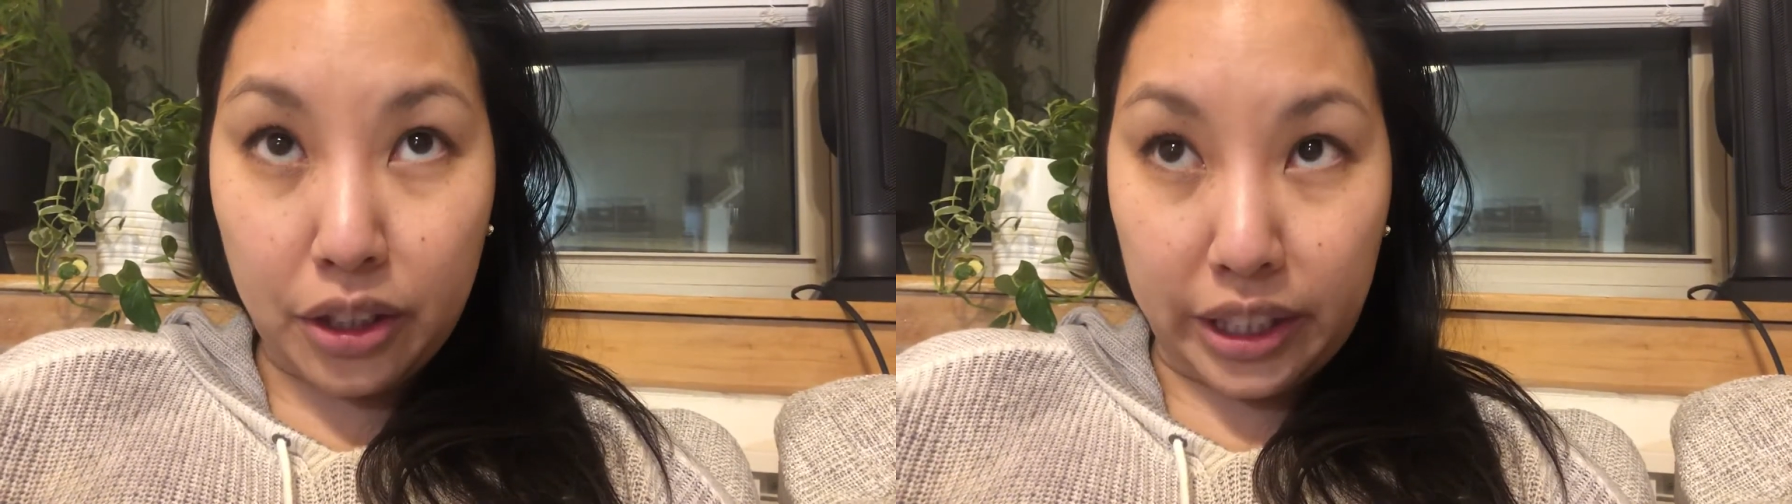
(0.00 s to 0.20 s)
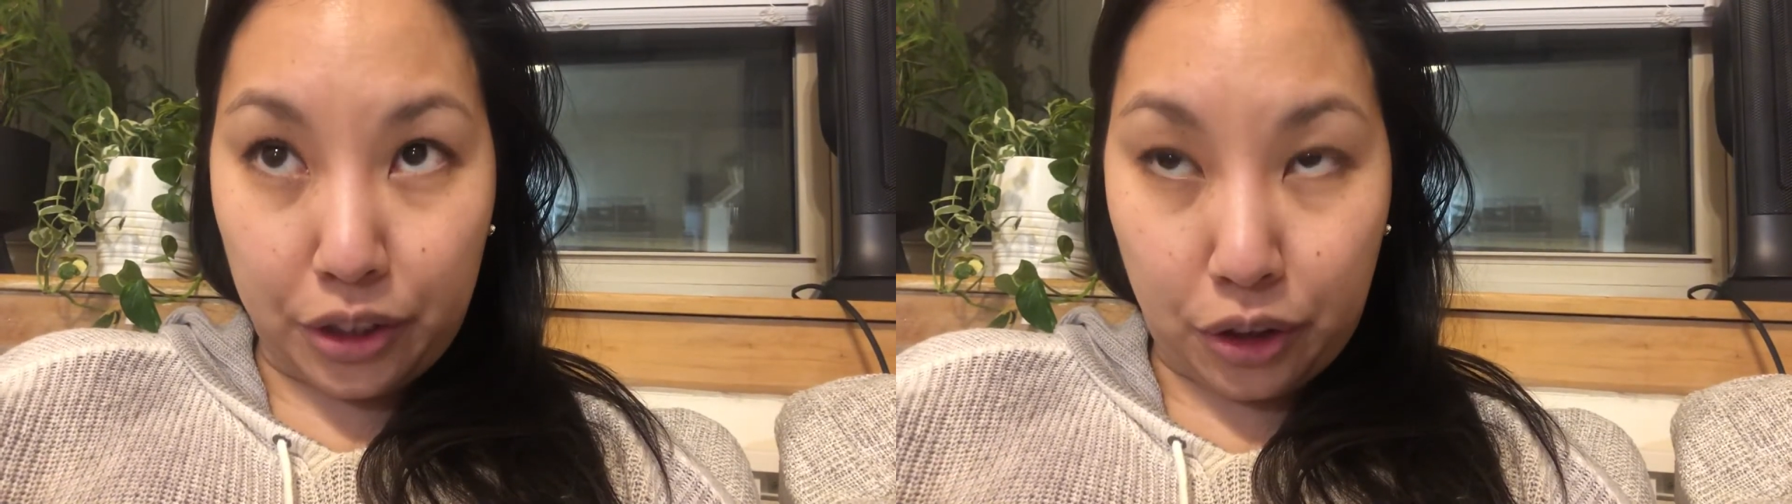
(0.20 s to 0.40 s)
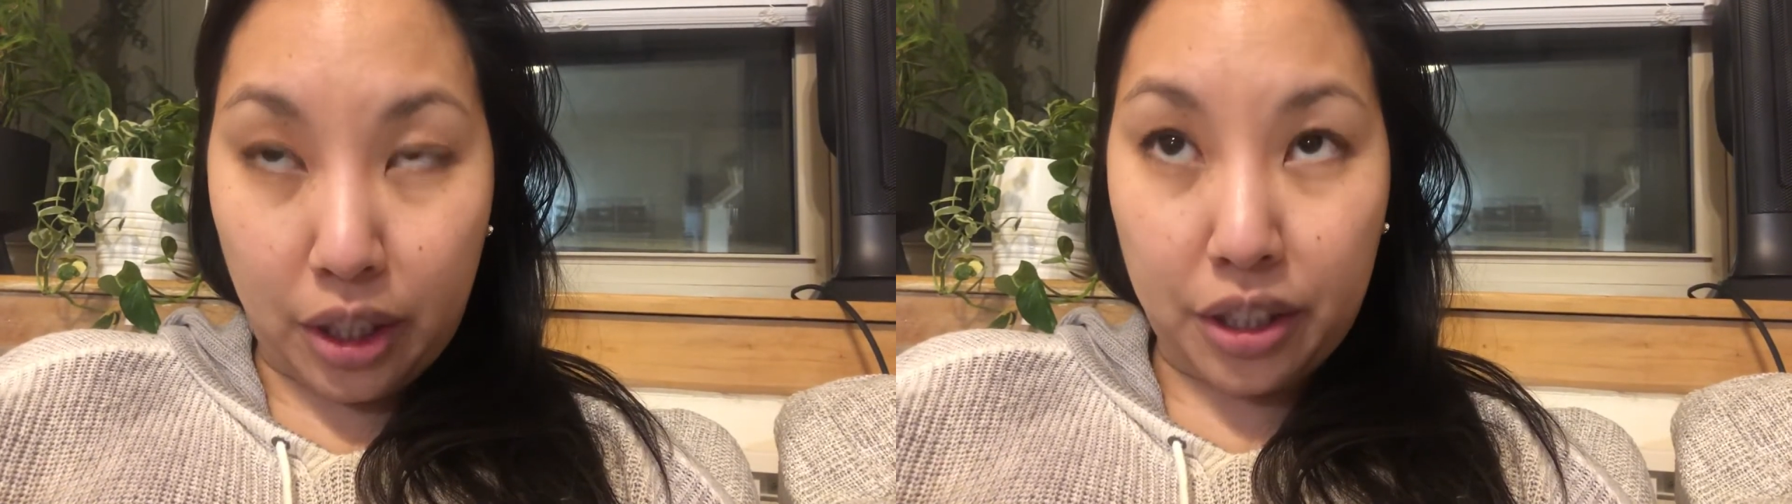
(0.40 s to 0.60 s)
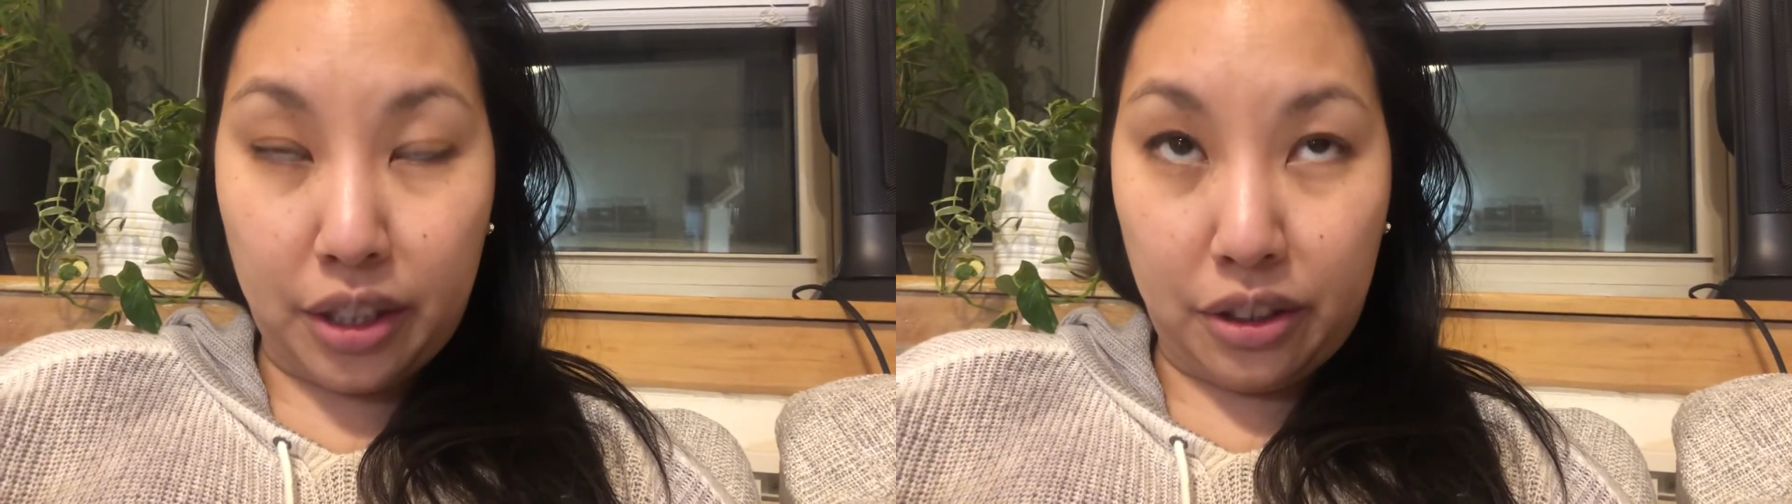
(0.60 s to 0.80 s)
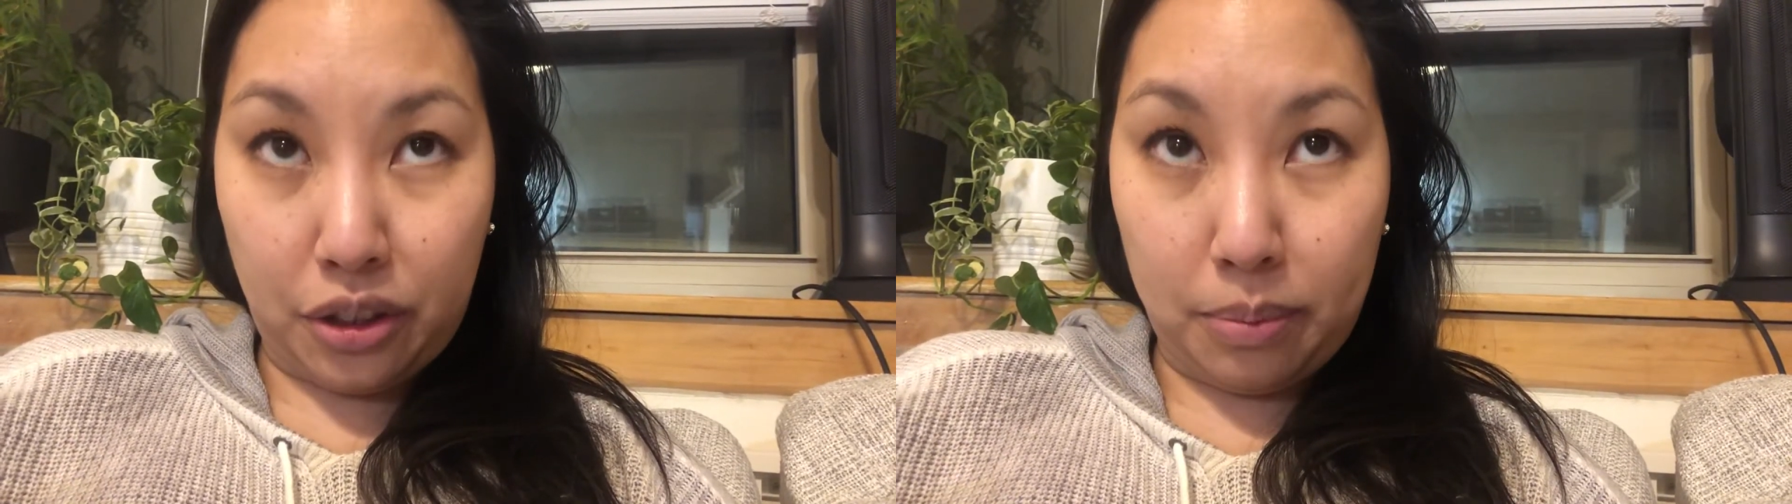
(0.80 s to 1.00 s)
construction
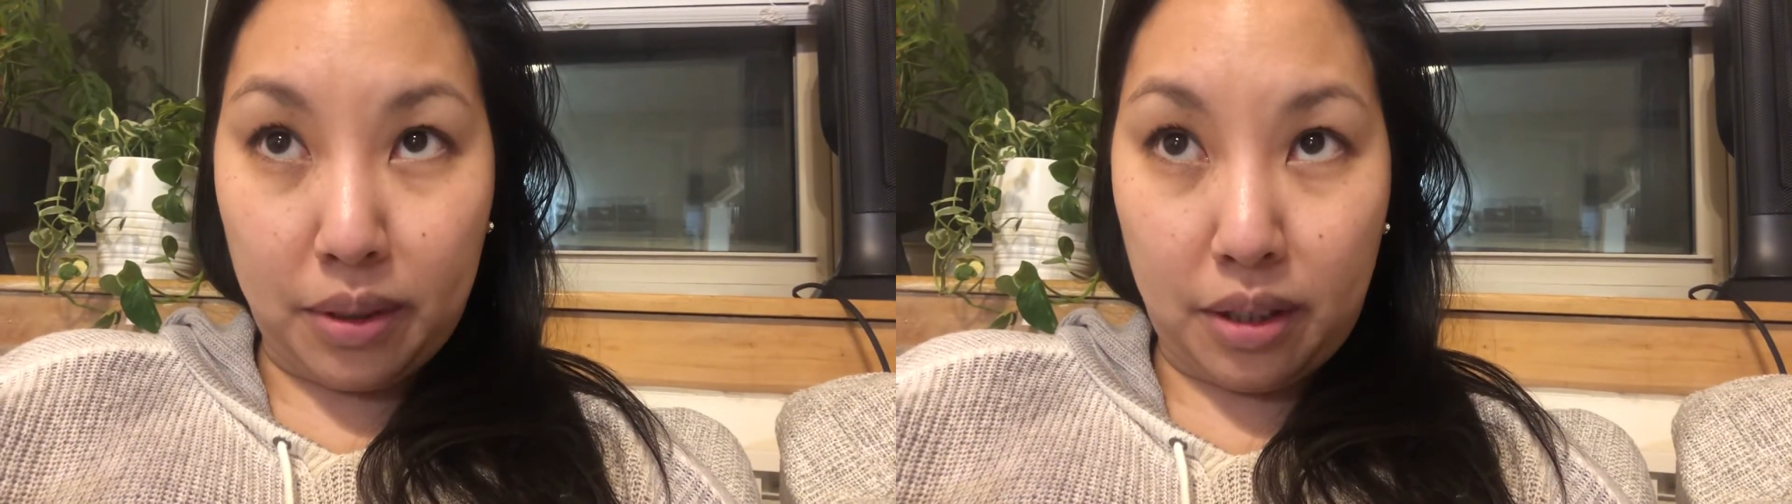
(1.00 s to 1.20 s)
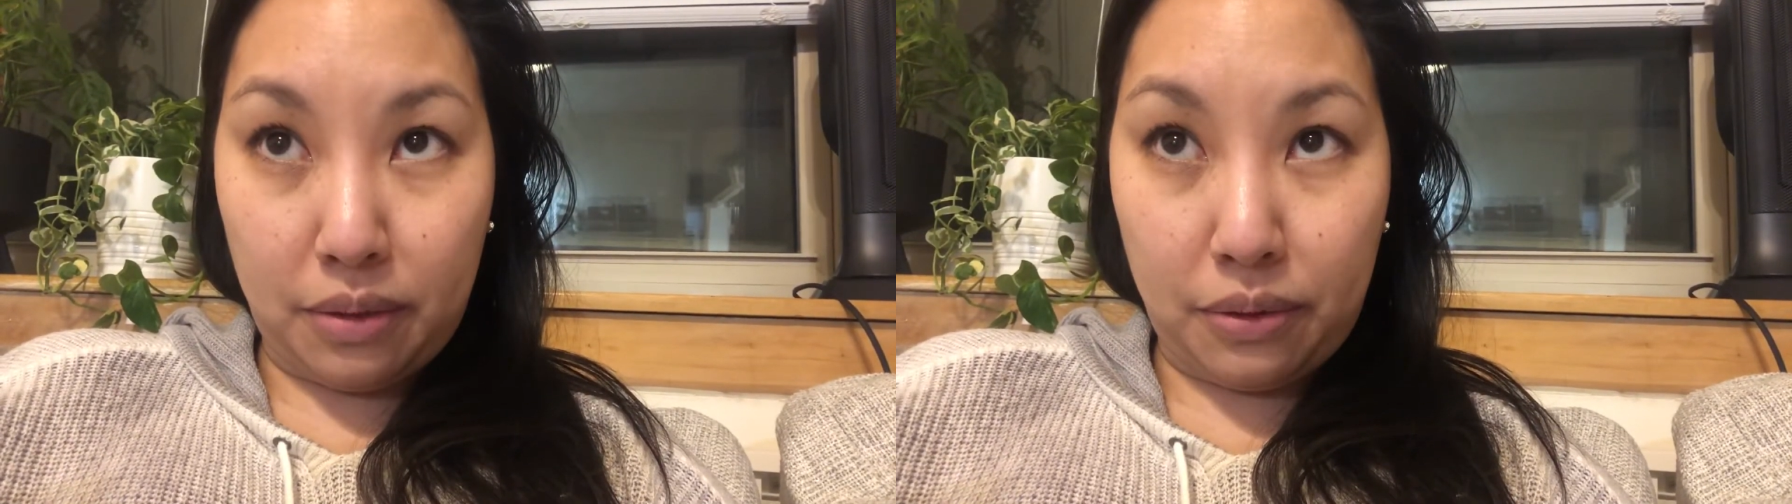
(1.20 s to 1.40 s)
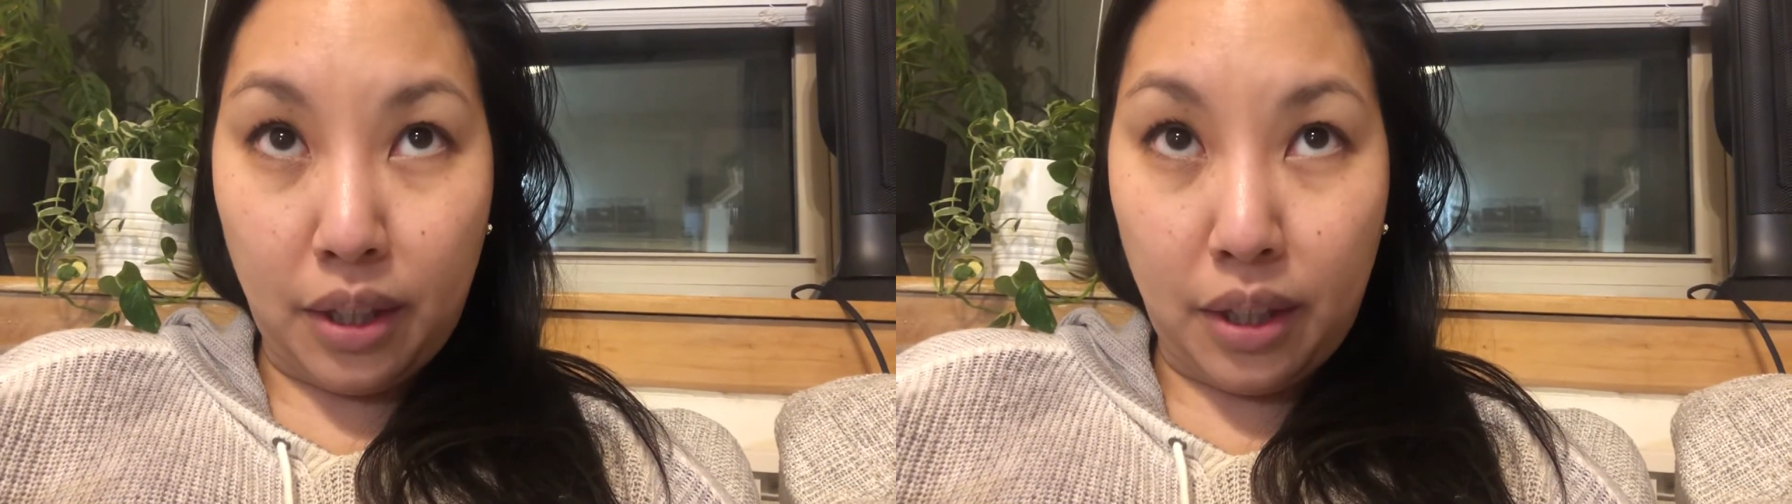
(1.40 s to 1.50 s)
in terms of